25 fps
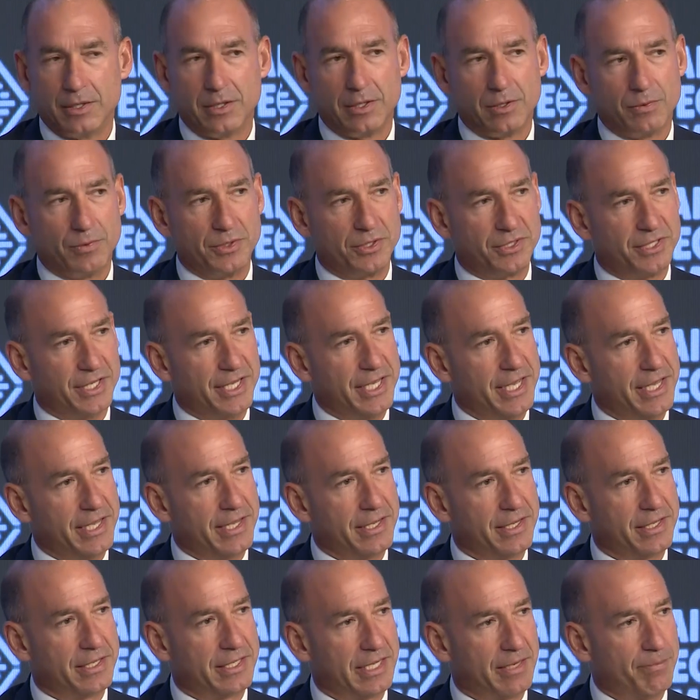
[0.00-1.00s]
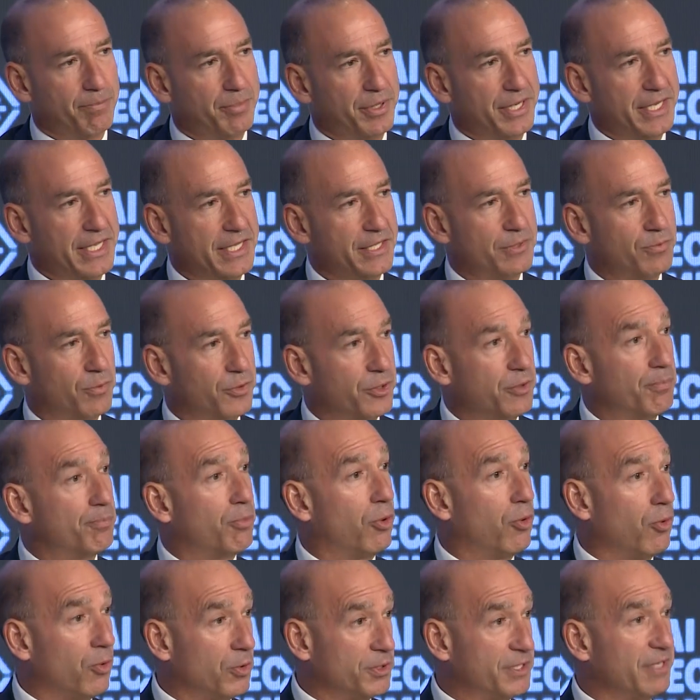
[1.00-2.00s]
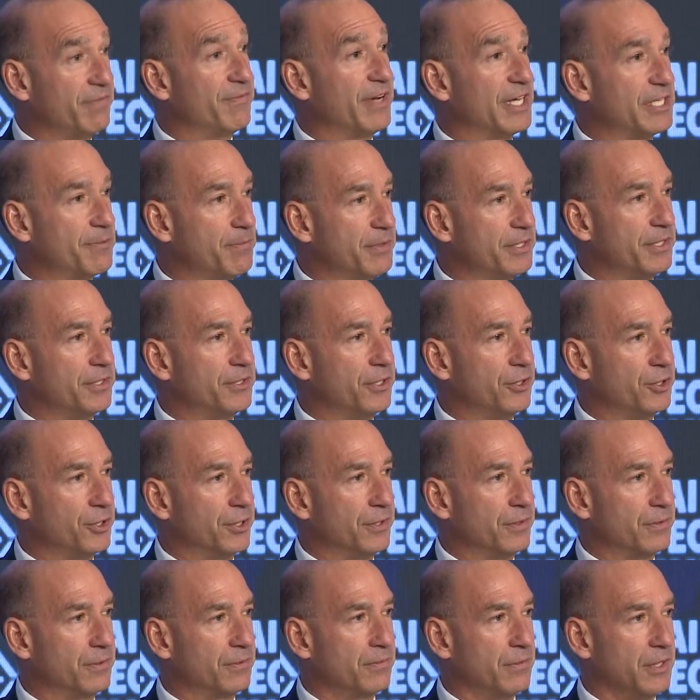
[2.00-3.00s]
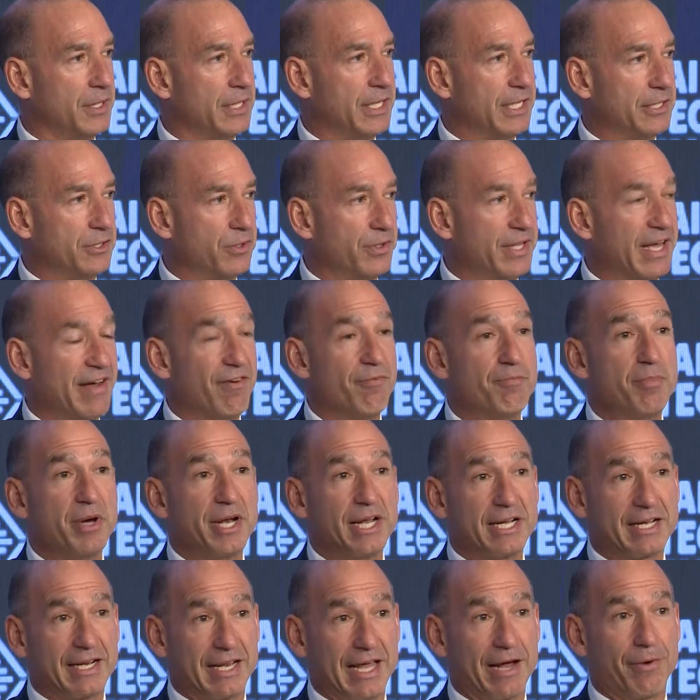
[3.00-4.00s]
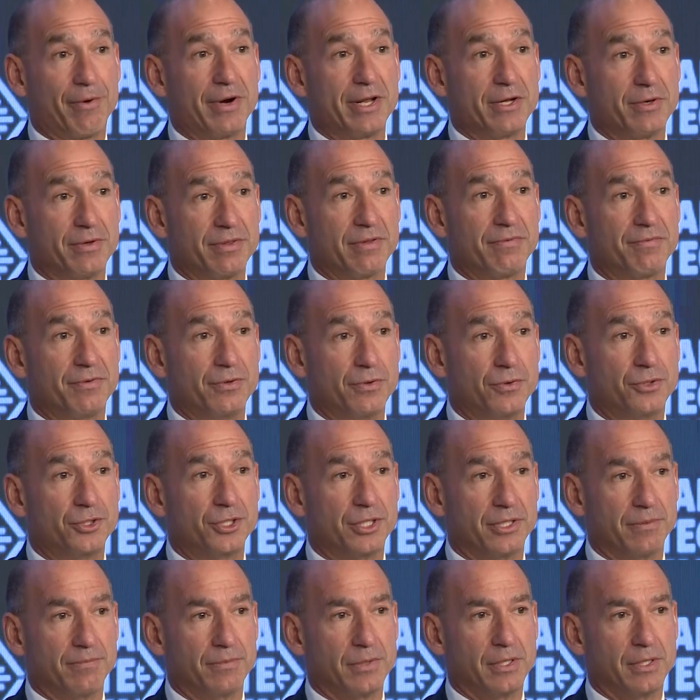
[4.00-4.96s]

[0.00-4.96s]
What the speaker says: We're seeing companies want to pause investment decisions until they have better clarity on the future.